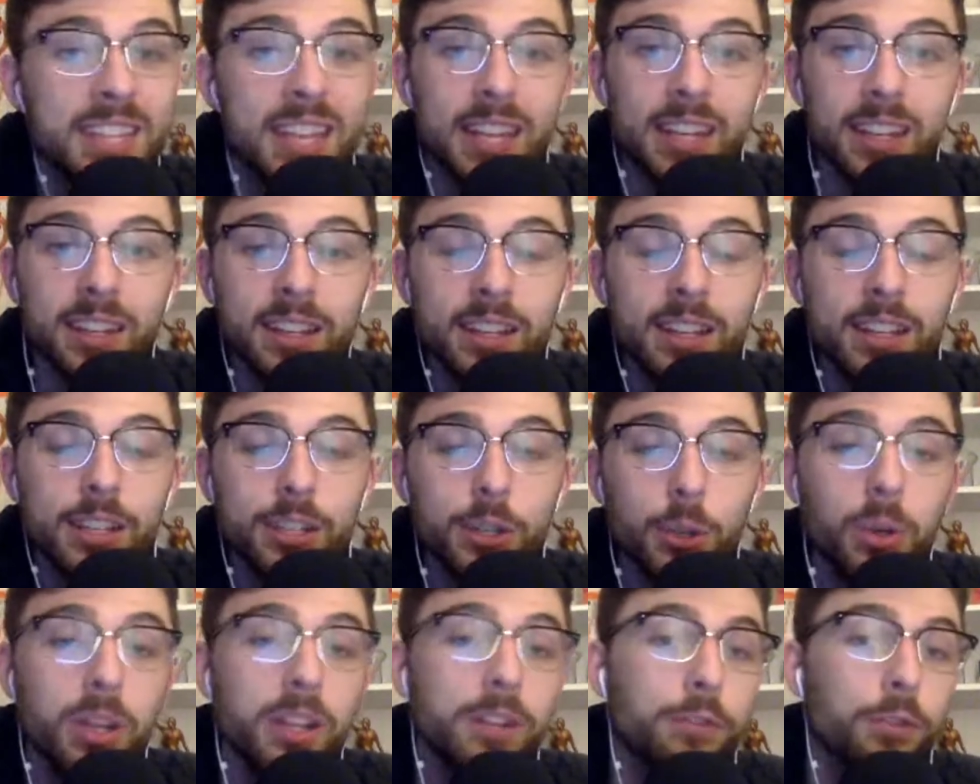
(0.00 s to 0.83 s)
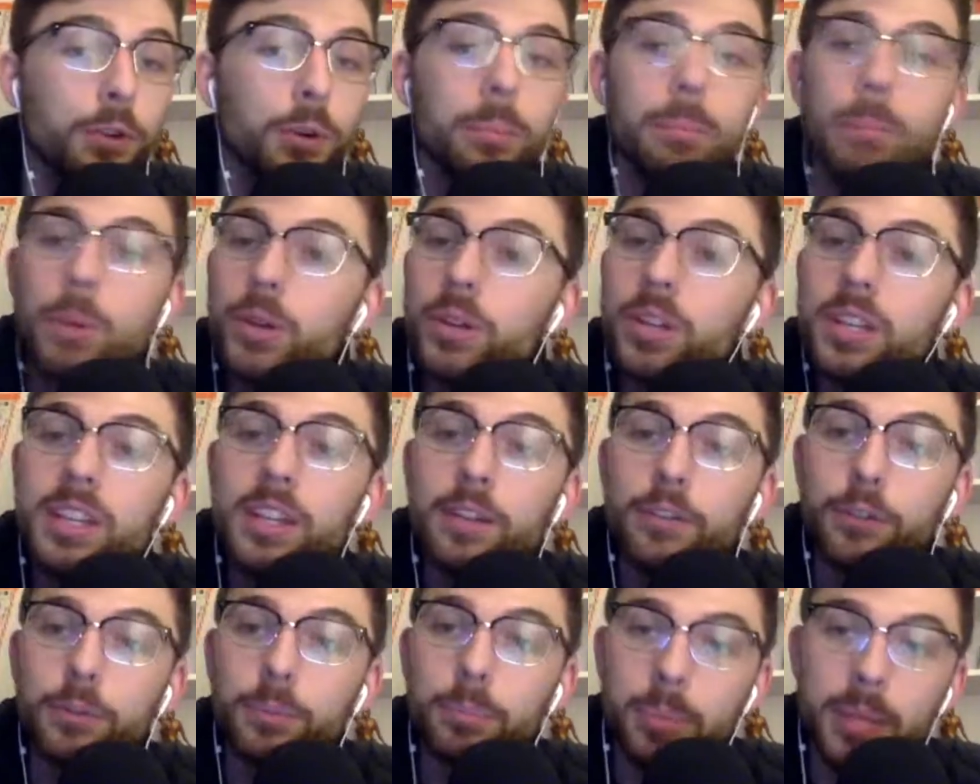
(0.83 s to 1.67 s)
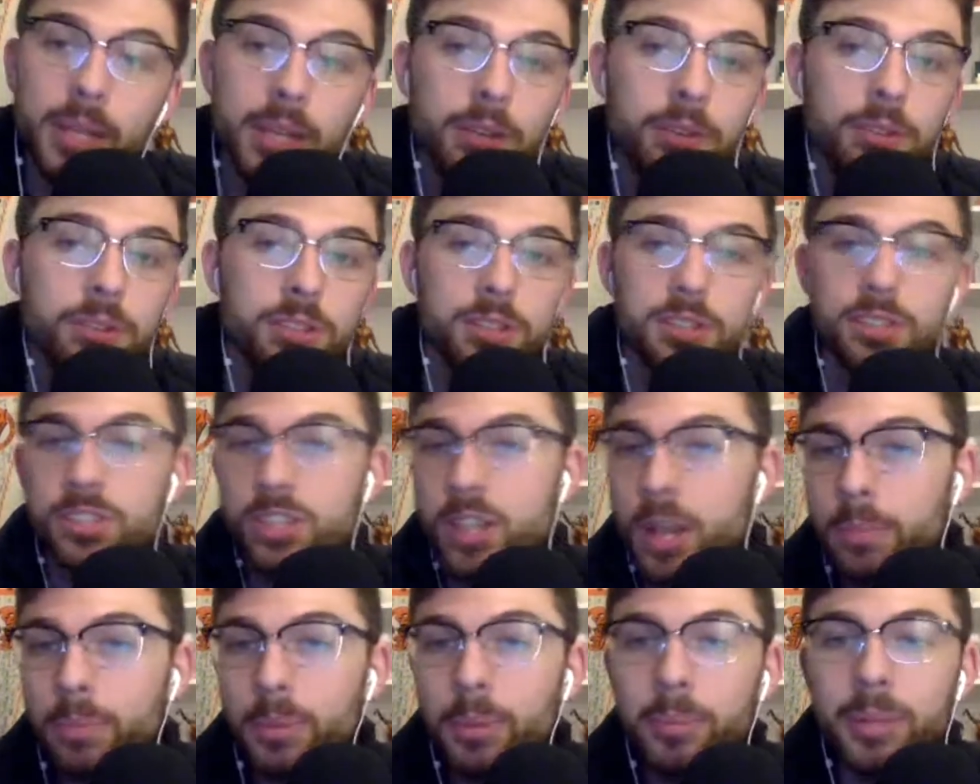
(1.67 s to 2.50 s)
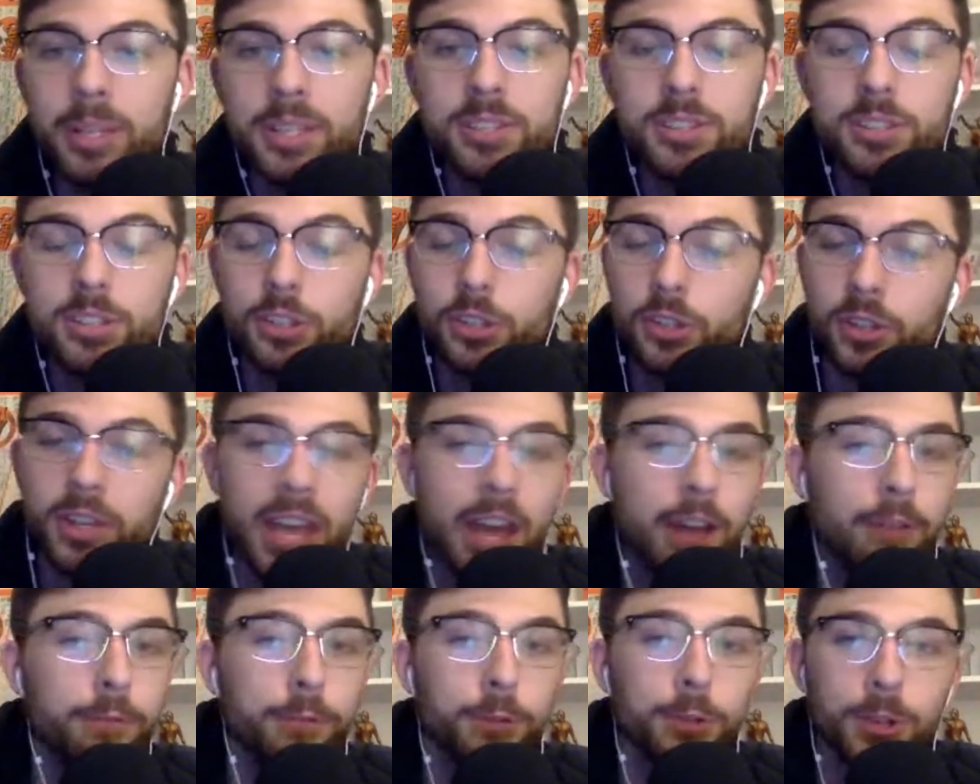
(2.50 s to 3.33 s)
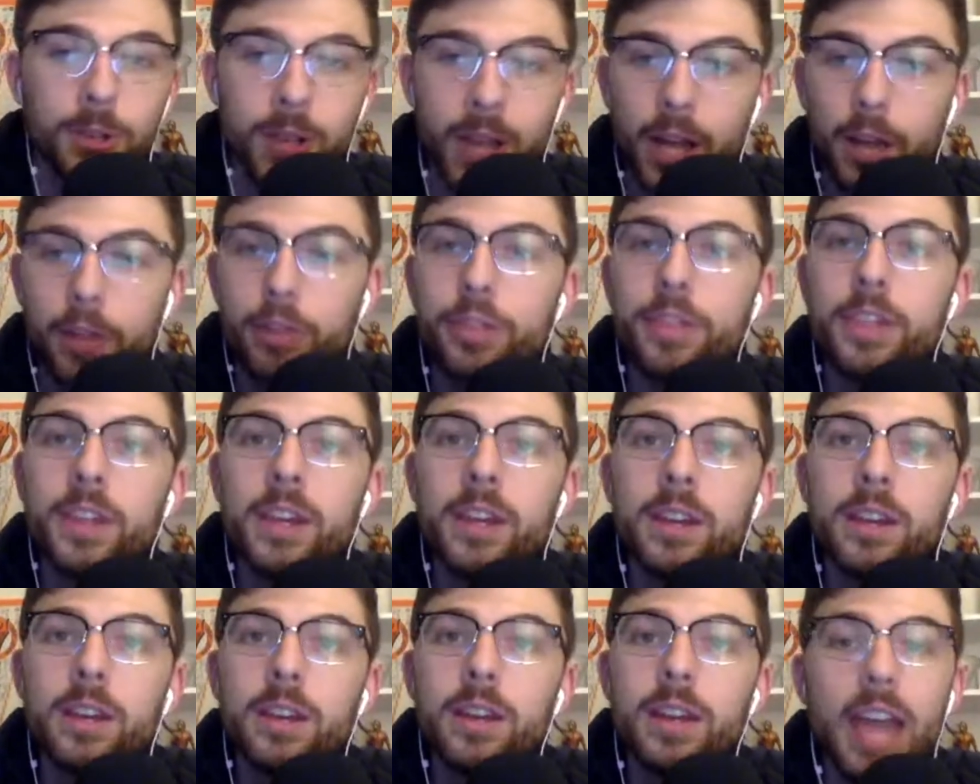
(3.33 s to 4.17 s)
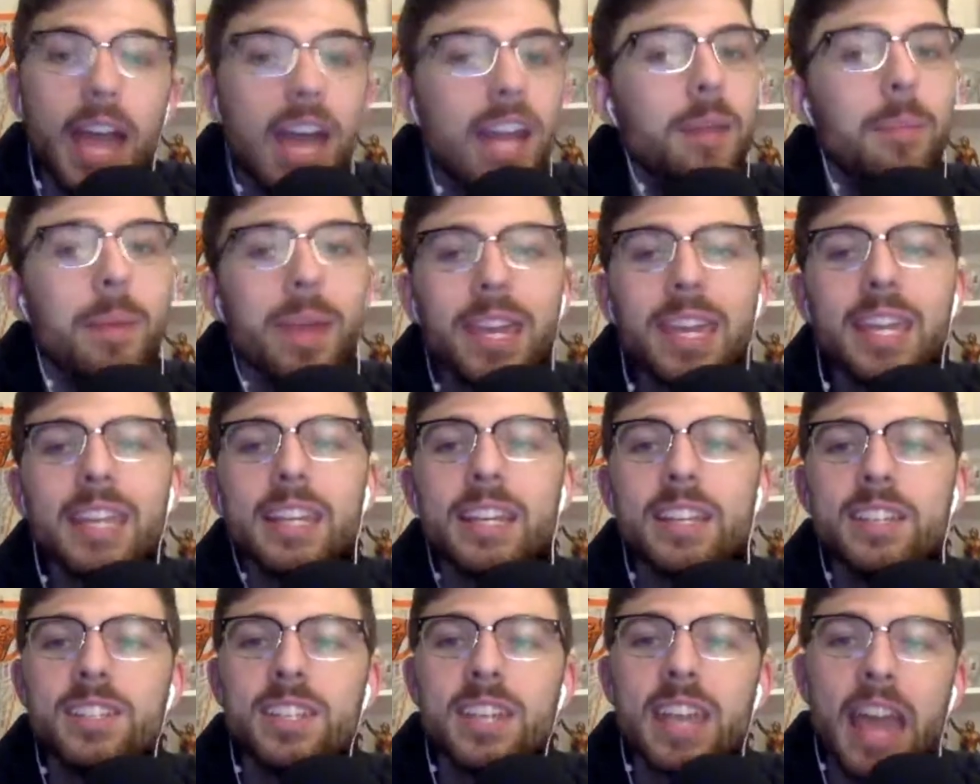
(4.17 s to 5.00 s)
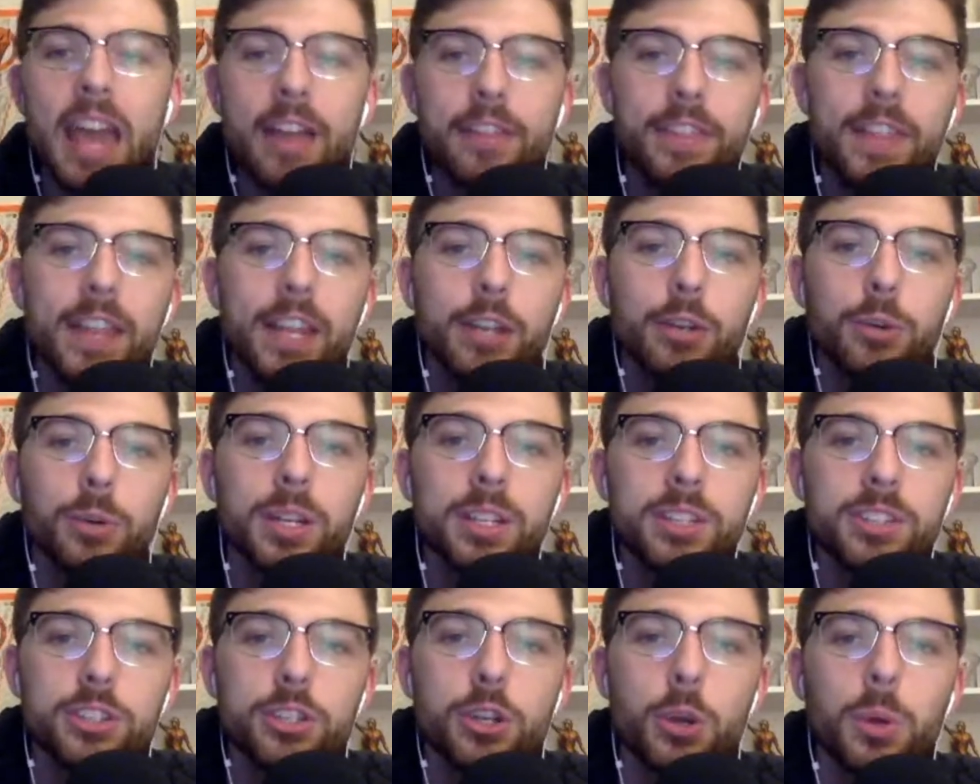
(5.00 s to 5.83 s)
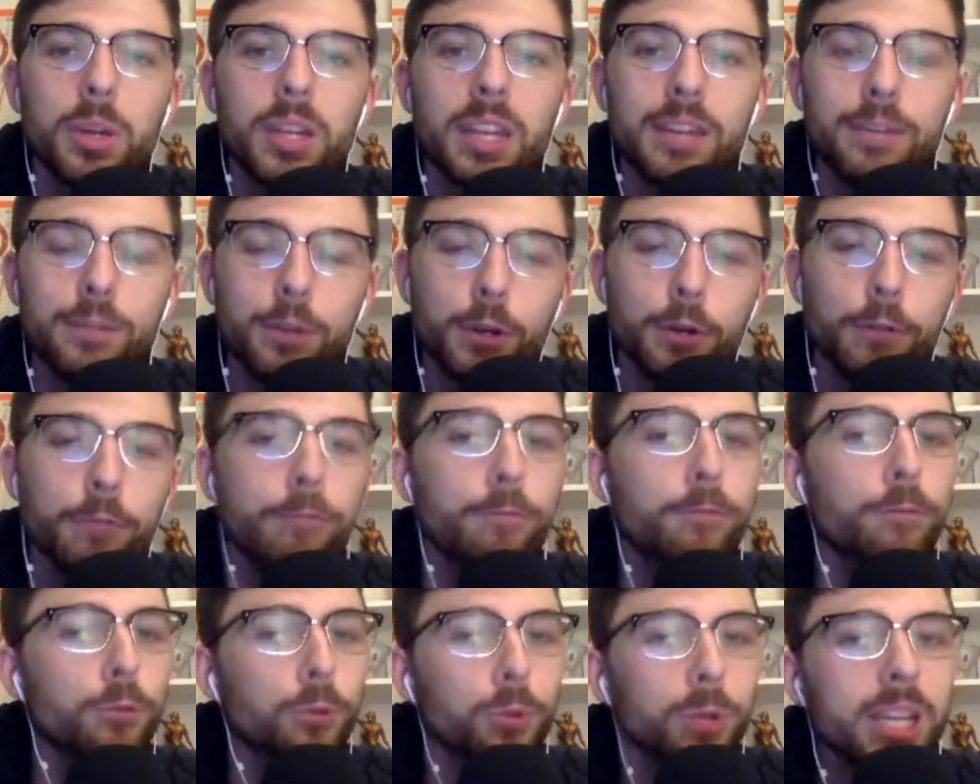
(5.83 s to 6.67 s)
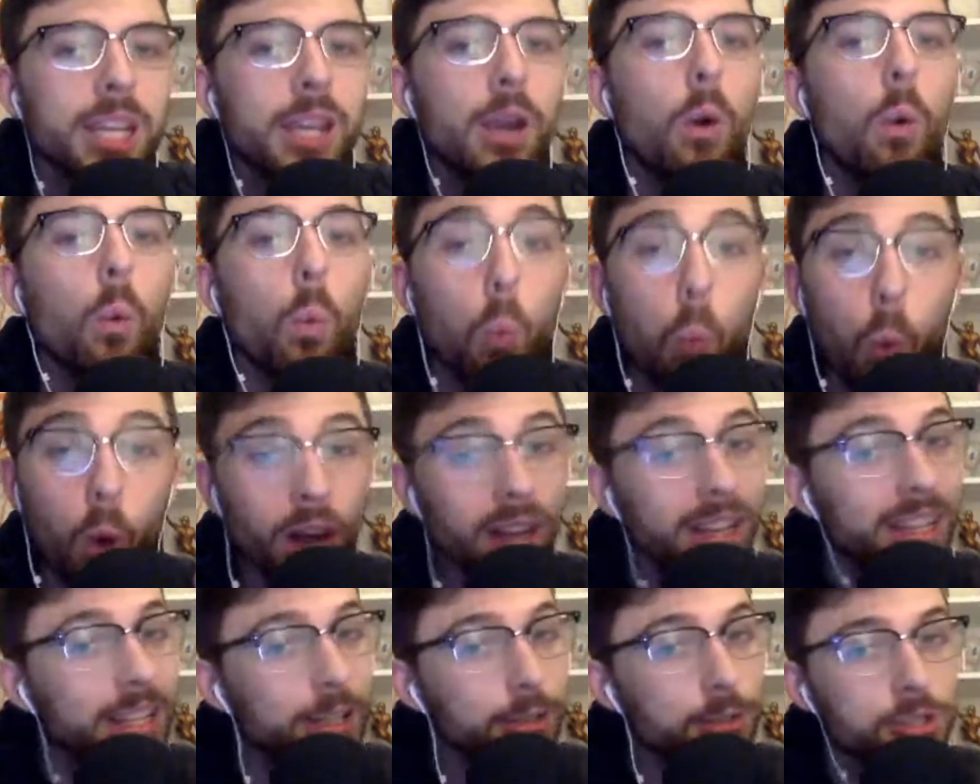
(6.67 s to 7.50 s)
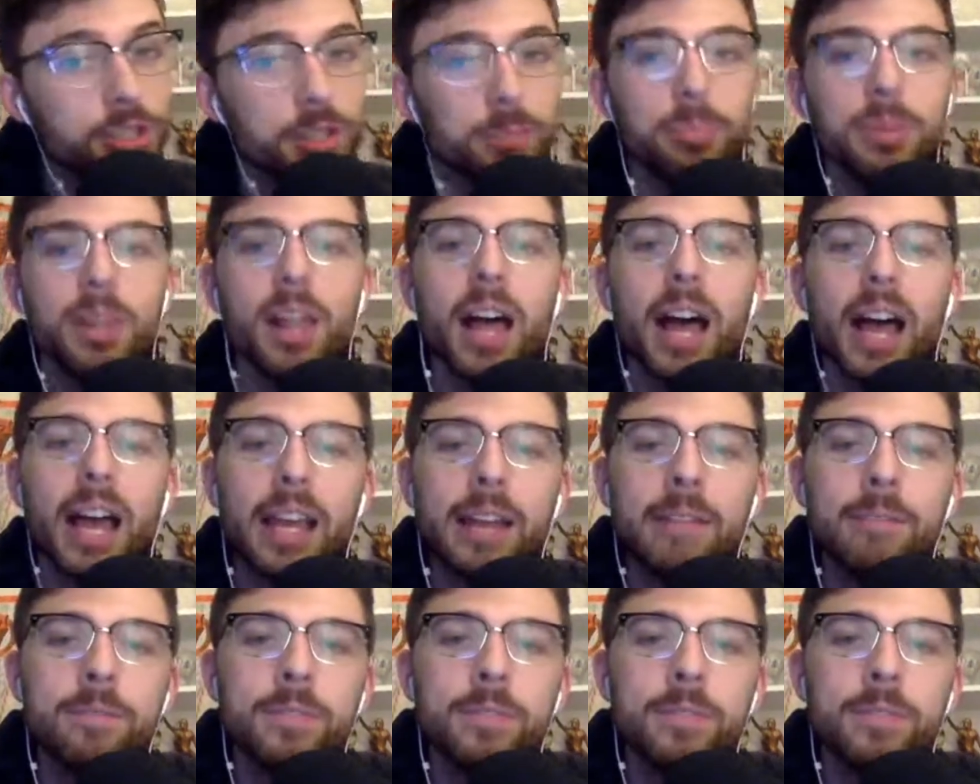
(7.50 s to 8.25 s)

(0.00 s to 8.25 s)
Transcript: it. No need for a million different pills and supplements to look out for your health. And to make it easy, Athletic Greens is going to give you a free 1-year supply